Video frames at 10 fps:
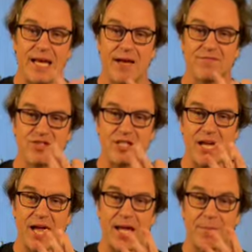F, G,
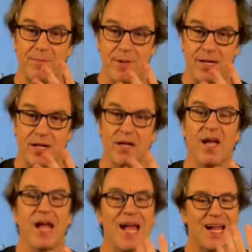A, B.
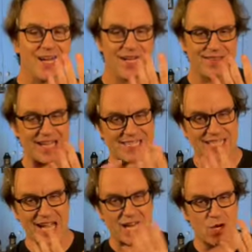That's the
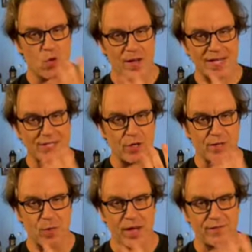kind of quick and dirty
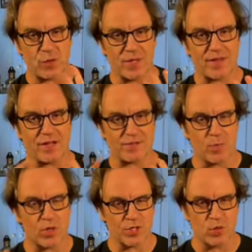way of doing it. There's
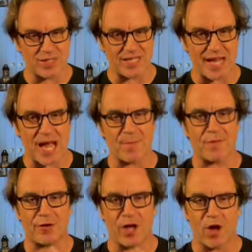more to it than that, but
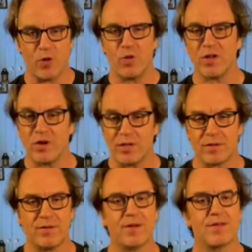for y'all who are
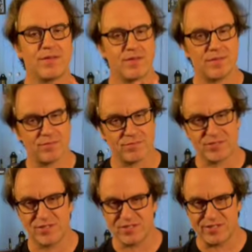learning,
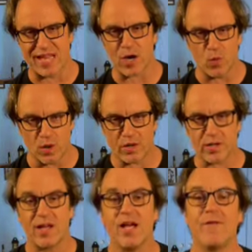that'll work.
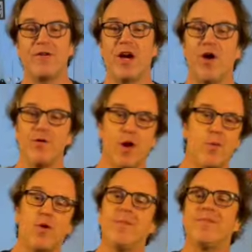For y'all who know
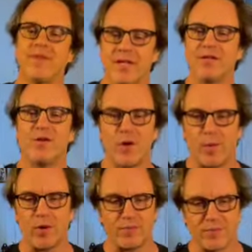more, then you know
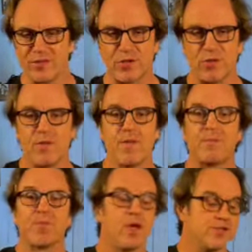more. It's cool.
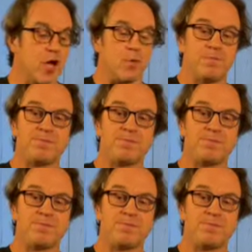So,